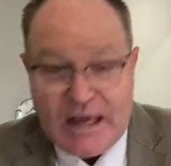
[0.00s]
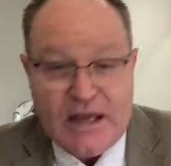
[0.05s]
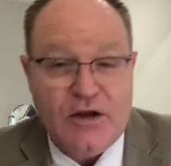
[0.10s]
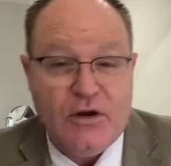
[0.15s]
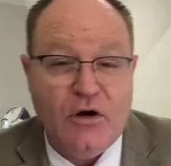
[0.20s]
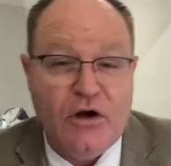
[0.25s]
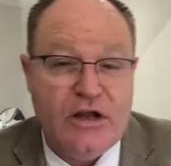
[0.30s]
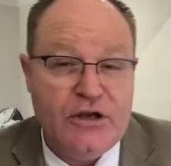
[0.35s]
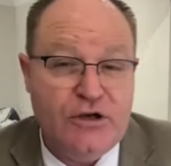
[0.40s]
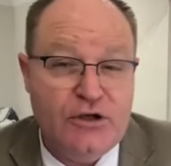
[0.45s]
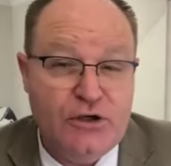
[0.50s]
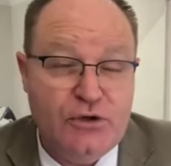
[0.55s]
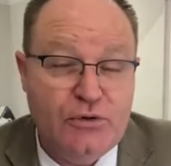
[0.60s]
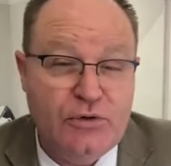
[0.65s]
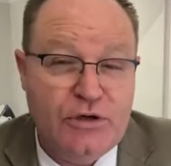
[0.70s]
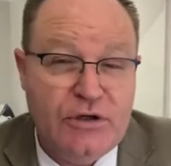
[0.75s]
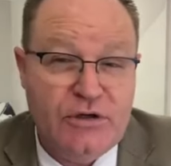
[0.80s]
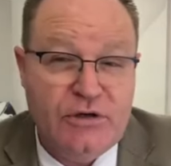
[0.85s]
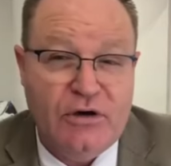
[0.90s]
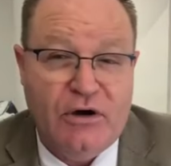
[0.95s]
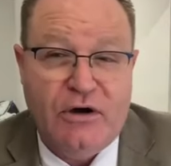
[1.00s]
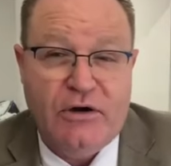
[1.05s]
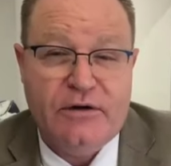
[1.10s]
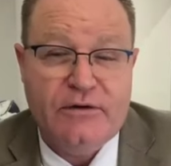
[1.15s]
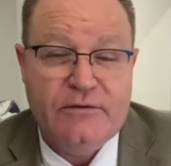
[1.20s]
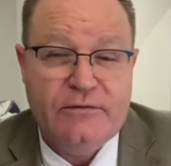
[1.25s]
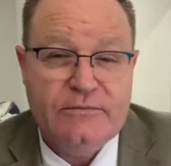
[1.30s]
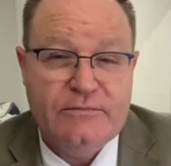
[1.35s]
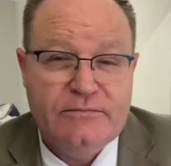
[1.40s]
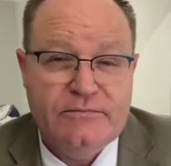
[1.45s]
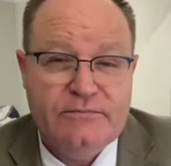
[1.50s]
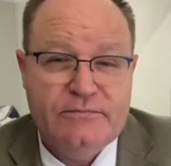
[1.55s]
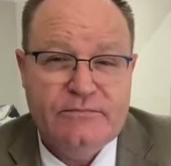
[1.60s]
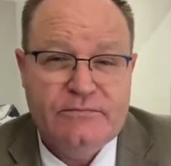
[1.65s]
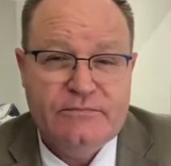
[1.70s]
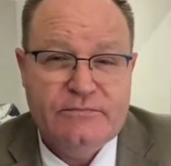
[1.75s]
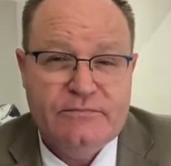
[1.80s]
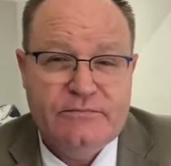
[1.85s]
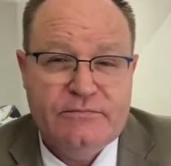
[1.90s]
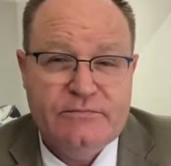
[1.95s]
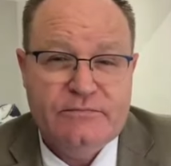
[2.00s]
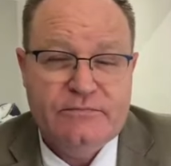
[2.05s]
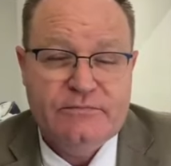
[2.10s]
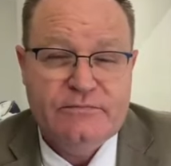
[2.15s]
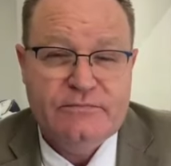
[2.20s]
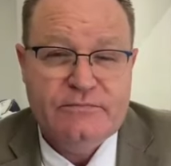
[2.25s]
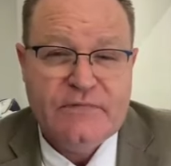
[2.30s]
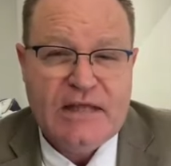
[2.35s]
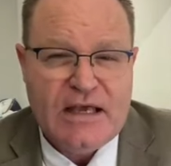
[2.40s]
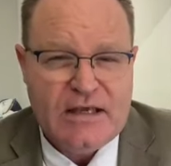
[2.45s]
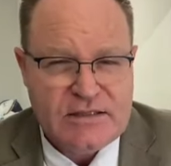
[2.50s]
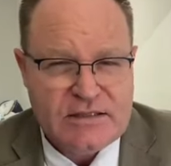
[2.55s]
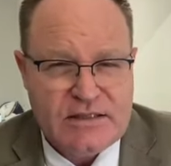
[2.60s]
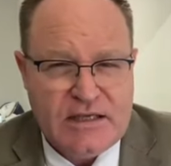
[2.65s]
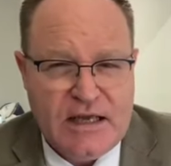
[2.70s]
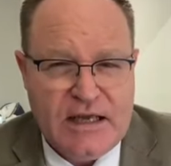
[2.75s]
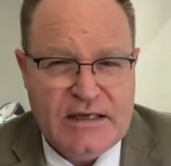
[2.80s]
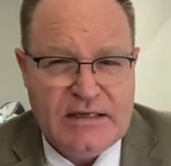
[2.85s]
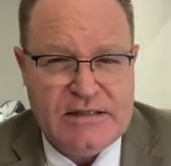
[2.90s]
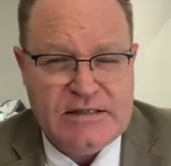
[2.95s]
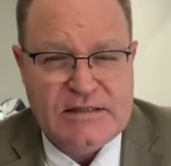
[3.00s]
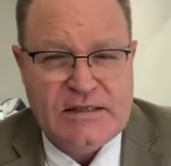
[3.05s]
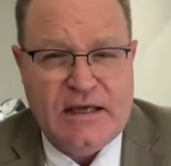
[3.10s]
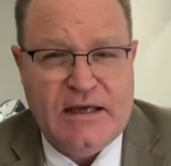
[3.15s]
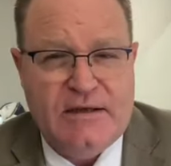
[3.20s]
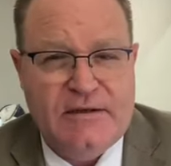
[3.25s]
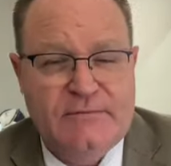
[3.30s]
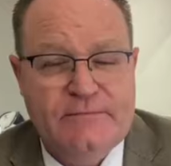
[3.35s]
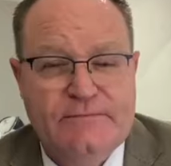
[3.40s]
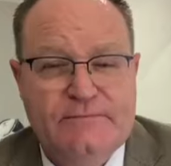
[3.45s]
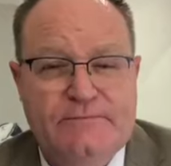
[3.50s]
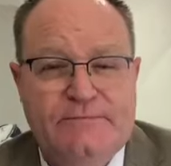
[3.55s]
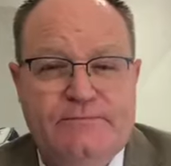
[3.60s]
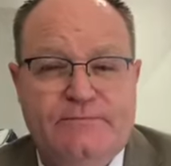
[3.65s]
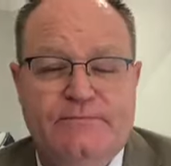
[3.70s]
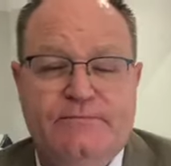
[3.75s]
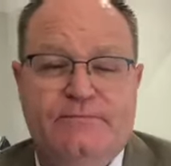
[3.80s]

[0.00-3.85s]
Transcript: and I knew it not. How sad is that?